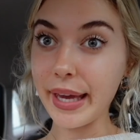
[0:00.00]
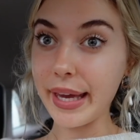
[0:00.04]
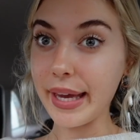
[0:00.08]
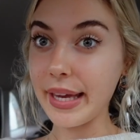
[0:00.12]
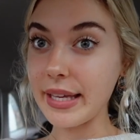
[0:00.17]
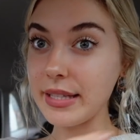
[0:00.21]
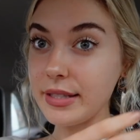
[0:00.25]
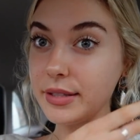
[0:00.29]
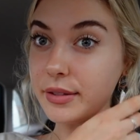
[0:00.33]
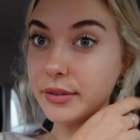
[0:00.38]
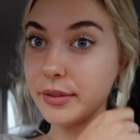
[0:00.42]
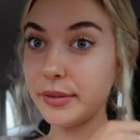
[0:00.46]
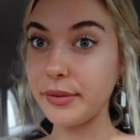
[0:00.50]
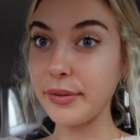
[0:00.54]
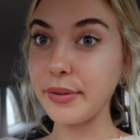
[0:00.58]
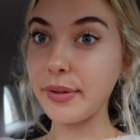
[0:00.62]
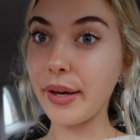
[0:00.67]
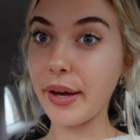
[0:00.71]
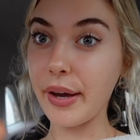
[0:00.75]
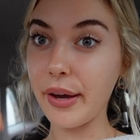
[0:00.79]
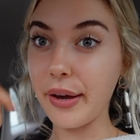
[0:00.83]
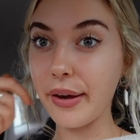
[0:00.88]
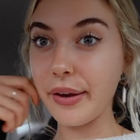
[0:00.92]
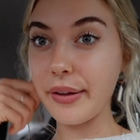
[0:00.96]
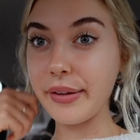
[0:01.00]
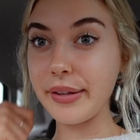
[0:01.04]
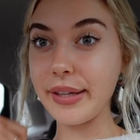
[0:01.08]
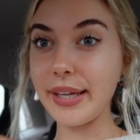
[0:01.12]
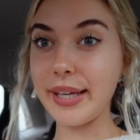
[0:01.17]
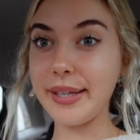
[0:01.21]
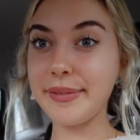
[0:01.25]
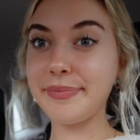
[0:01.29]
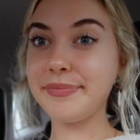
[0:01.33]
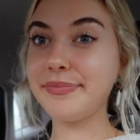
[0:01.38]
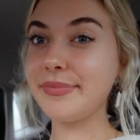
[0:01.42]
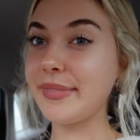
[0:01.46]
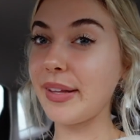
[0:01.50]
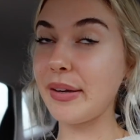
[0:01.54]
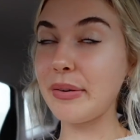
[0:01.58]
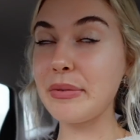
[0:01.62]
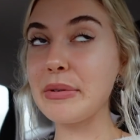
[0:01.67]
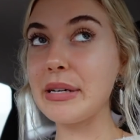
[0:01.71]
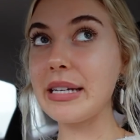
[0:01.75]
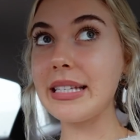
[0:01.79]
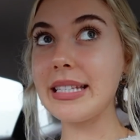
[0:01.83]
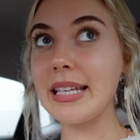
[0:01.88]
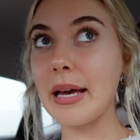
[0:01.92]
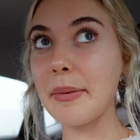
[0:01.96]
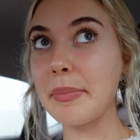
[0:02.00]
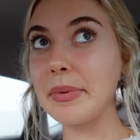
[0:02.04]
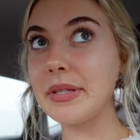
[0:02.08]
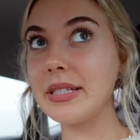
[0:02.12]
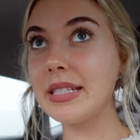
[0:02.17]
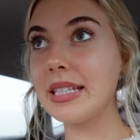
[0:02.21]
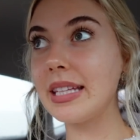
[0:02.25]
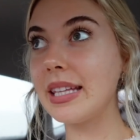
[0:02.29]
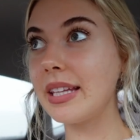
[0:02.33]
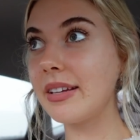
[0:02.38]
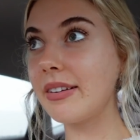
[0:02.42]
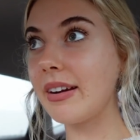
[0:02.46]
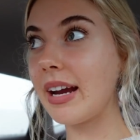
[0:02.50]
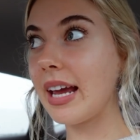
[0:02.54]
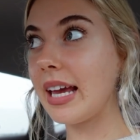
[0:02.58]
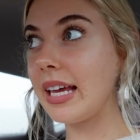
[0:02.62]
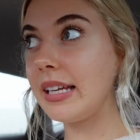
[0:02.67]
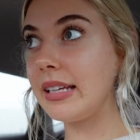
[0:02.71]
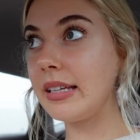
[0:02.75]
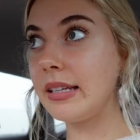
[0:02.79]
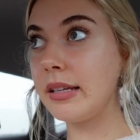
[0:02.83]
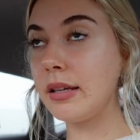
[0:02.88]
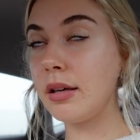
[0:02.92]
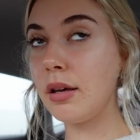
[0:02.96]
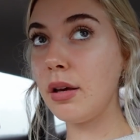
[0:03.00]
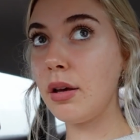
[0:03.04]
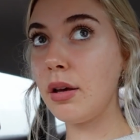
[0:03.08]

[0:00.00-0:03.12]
hair's gone all curly. Always happens in the rain.